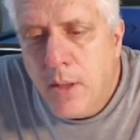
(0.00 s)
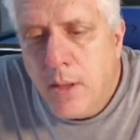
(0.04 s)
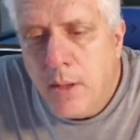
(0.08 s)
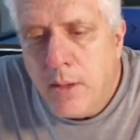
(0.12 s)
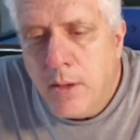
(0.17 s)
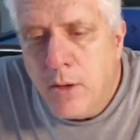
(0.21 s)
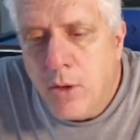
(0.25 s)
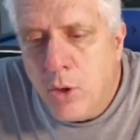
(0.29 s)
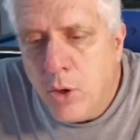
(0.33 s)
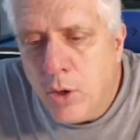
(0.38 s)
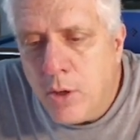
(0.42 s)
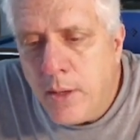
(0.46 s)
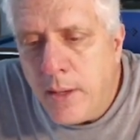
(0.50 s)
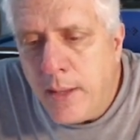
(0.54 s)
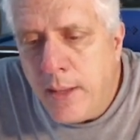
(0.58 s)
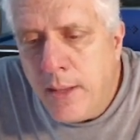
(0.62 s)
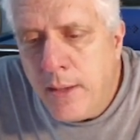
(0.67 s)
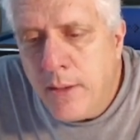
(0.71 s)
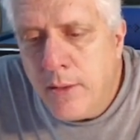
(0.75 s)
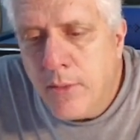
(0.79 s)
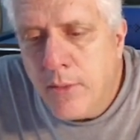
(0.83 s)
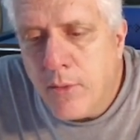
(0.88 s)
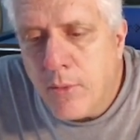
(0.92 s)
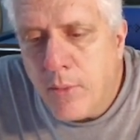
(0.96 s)
hook
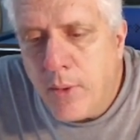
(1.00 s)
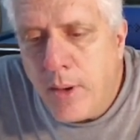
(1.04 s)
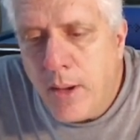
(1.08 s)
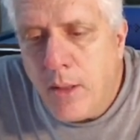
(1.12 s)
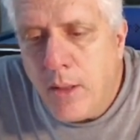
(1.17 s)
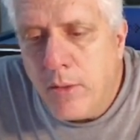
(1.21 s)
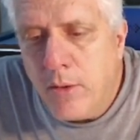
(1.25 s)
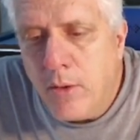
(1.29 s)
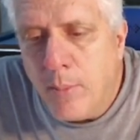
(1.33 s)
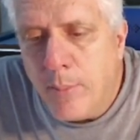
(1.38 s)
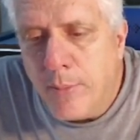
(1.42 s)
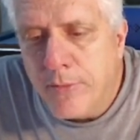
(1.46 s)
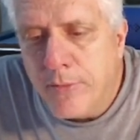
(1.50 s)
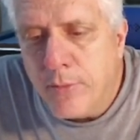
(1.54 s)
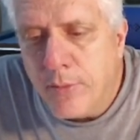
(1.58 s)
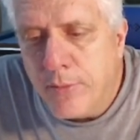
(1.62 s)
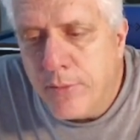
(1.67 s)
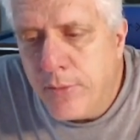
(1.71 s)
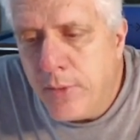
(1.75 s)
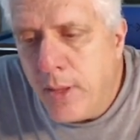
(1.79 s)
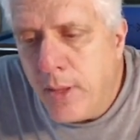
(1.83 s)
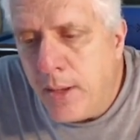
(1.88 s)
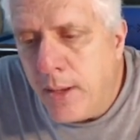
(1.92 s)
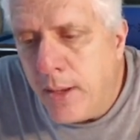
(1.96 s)
into the rail. You almost won't
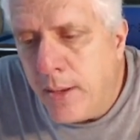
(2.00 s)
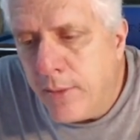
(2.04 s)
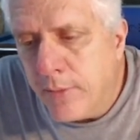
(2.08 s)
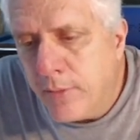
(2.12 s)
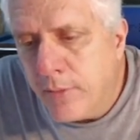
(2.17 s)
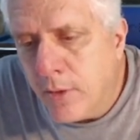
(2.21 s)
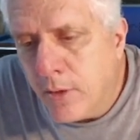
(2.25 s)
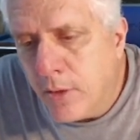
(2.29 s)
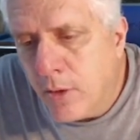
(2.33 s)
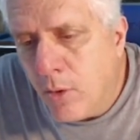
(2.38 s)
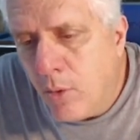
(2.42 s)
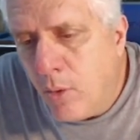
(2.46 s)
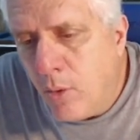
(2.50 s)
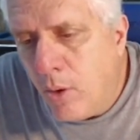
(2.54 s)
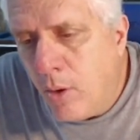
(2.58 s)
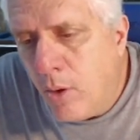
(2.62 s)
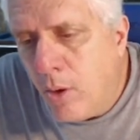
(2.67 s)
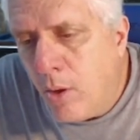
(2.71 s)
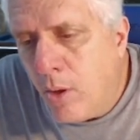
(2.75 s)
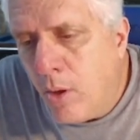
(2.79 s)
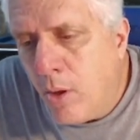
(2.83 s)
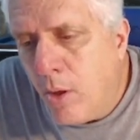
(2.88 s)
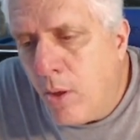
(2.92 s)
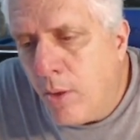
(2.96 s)
see it, and it's going to go
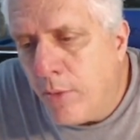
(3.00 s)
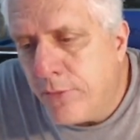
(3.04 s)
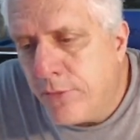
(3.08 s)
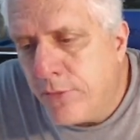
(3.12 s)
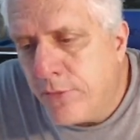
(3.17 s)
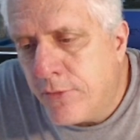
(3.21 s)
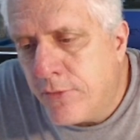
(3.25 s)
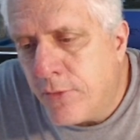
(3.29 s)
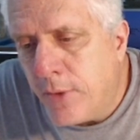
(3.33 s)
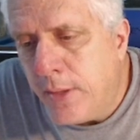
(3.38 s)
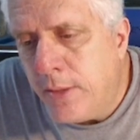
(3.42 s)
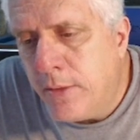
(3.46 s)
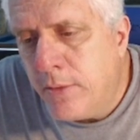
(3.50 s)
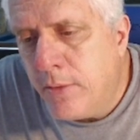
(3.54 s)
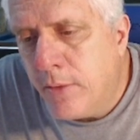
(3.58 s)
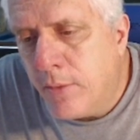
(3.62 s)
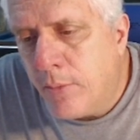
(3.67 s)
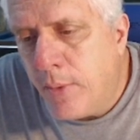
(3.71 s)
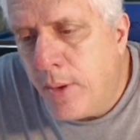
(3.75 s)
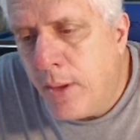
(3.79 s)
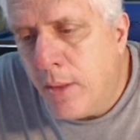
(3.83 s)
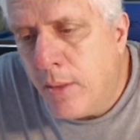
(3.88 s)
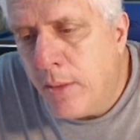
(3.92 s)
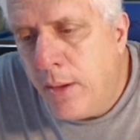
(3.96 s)
all straight to the
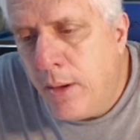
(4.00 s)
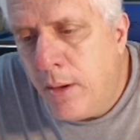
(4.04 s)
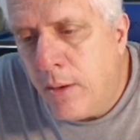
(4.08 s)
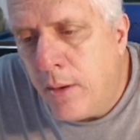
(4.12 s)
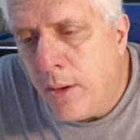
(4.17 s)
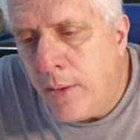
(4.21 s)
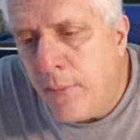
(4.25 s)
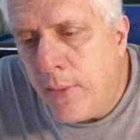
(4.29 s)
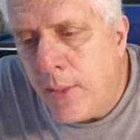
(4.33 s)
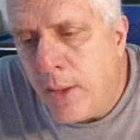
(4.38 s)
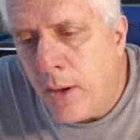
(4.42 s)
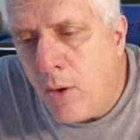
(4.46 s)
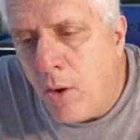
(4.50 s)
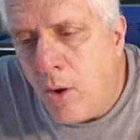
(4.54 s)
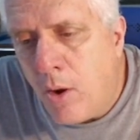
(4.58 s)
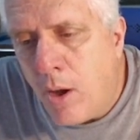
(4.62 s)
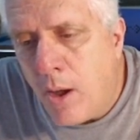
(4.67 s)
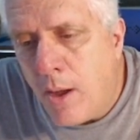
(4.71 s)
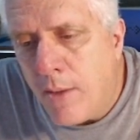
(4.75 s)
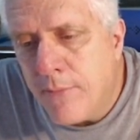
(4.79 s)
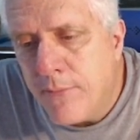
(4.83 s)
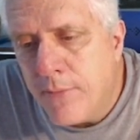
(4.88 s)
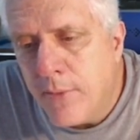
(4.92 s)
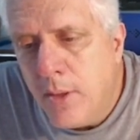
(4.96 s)
rail here and then
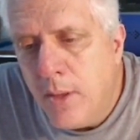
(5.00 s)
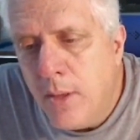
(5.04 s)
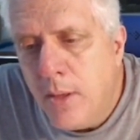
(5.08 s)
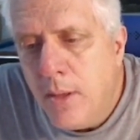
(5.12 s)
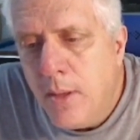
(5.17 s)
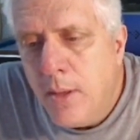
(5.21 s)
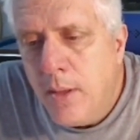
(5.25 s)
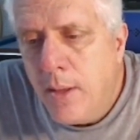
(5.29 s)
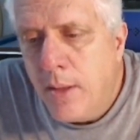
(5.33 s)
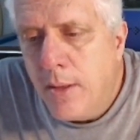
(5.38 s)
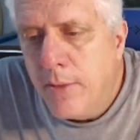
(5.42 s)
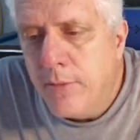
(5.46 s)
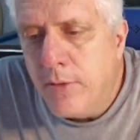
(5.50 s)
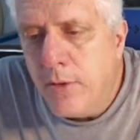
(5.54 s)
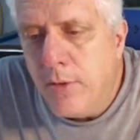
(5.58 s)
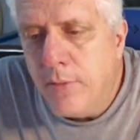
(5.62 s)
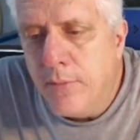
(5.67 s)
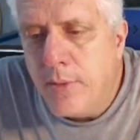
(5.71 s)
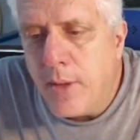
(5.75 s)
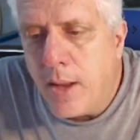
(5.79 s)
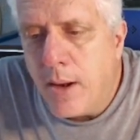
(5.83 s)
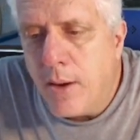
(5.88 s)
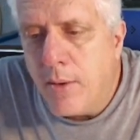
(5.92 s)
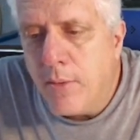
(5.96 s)
off. So you've
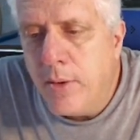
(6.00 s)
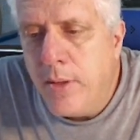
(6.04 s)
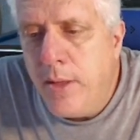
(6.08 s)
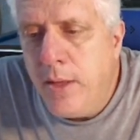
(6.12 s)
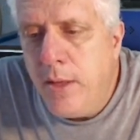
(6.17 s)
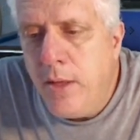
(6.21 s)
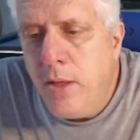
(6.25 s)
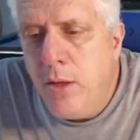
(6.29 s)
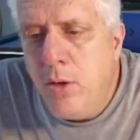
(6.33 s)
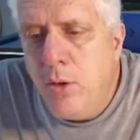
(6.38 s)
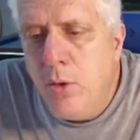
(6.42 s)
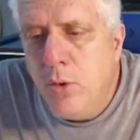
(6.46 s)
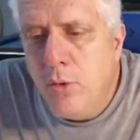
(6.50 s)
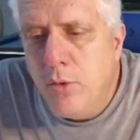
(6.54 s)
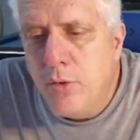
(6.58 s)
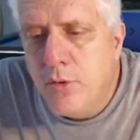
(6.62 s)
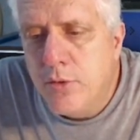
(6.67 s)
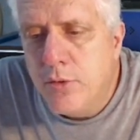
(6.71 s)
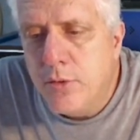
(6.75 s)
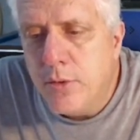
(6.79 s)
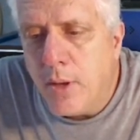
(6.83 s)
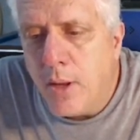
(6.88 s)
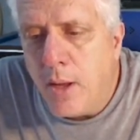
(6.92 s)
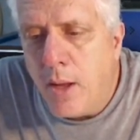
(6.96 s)
got a
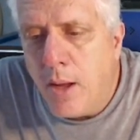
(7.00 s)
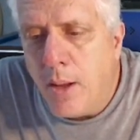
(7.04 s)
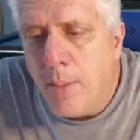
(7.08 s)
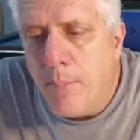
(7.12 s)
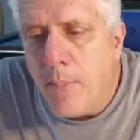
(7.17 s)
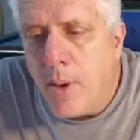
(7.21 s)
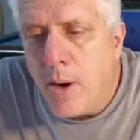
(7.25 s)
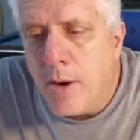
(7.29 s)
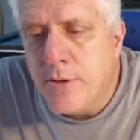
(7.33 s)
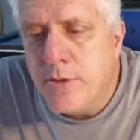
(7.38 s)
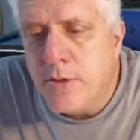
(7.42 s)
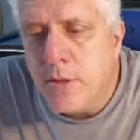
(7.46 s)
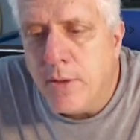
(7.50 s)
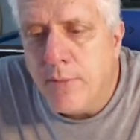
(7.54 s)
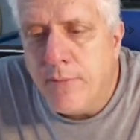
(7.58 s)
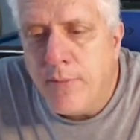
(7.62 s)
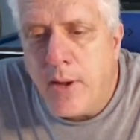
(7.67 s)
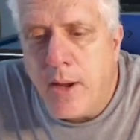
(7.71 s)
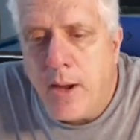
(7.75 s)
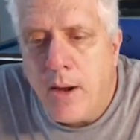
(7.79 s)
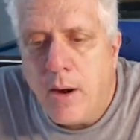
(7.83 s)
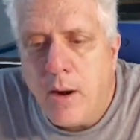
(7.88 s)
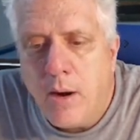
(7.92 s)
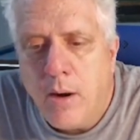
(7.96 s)
huge margin of
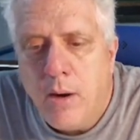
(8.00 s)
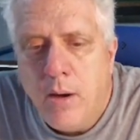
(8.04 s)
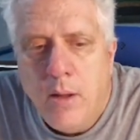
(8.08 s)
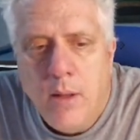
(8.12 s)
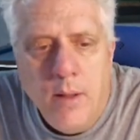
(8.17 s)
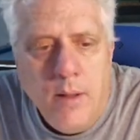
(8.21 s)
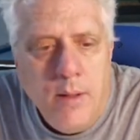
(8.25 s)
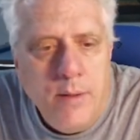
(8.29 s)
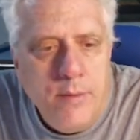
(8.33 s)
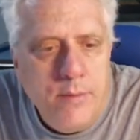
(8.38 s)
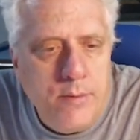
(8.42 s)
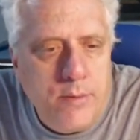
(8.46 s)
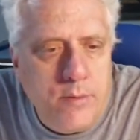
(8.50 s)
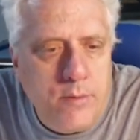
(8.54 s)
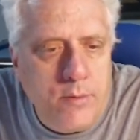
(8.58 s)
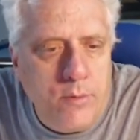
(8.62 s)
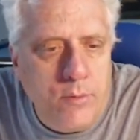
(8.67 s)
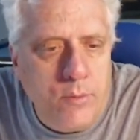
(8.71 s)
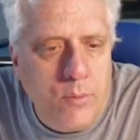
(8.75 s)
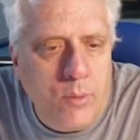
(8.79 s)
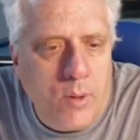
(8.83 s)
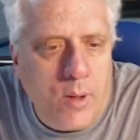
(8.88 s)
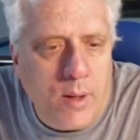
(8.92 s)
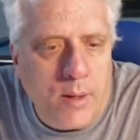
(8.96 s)
error
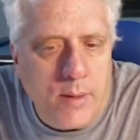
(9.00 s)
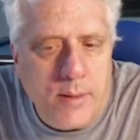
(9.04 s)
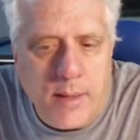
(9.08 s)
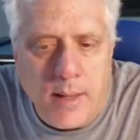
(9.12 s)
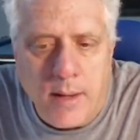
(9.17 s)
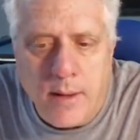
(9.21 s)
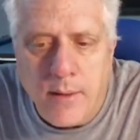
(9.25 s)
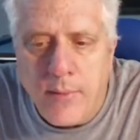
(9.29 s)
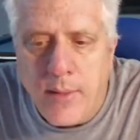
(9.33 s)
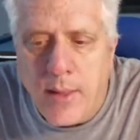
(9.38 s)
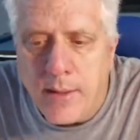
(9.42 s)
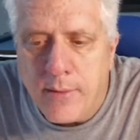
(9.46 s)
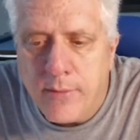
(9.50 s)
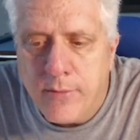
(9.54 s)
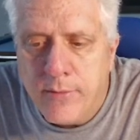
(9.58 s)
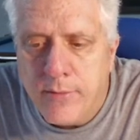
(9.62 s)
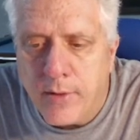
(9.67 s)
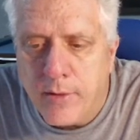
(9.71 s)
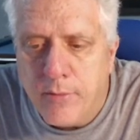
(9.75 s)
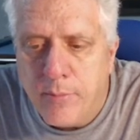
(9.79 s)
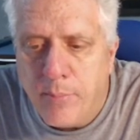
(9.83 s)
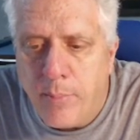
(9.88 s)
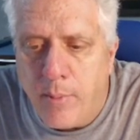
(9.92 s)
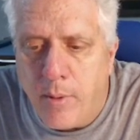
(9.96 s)
to get on that
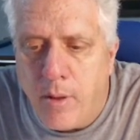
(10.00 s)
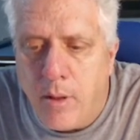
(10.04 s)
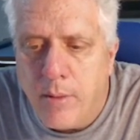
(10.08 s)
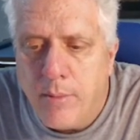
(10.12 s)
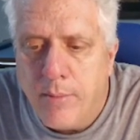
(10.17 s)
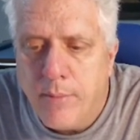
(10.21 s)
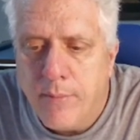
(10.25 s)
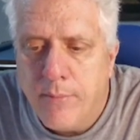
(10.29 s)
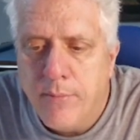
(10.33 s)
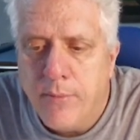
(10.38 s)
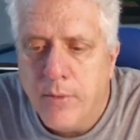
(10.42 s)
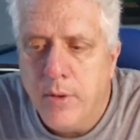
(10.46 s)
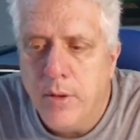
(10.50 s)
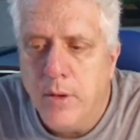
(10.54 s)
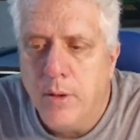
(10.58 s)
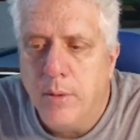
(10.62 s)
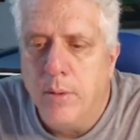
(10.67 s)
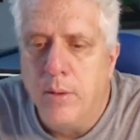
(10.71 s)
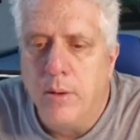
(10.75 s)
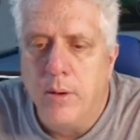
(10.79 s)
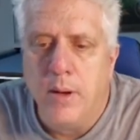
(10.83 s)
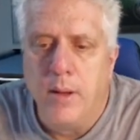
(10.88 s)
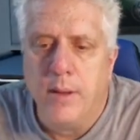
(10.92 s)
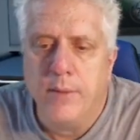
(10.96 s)
6 ball for
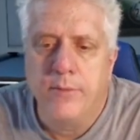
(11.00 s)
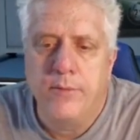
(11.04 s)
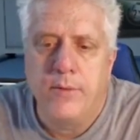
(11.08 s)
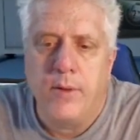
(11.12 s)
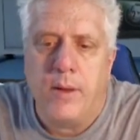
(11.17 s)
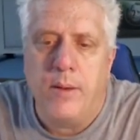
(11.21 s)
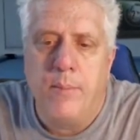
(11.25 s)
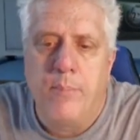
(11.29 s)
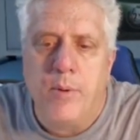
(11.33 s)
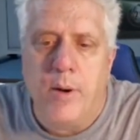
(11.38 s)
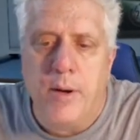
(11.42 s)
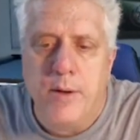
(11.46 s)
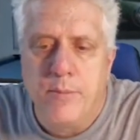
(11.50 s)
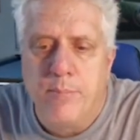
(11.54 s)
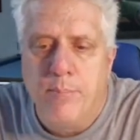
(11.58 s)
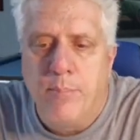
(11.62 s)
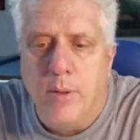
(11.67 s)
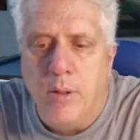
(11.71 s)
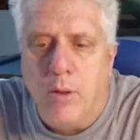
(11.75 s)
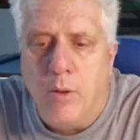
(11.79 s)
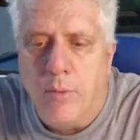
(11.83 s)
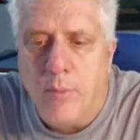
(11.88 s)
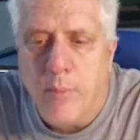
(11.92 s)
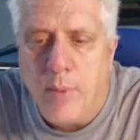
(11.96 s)
your
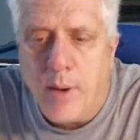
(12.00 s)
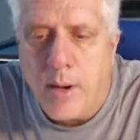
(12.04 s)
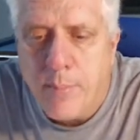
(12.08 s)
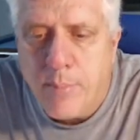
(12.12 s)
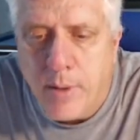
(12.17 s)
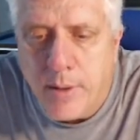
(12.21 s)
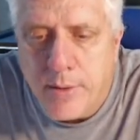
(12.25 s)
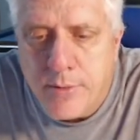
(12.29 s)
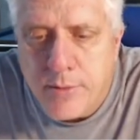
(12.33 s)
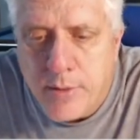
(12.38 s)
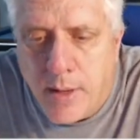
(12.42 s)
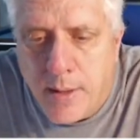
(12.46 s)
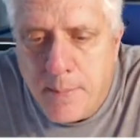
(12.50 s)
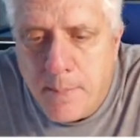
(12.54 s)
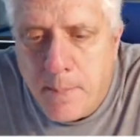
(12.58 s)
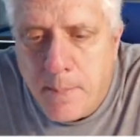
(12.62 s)
below the rack break shot.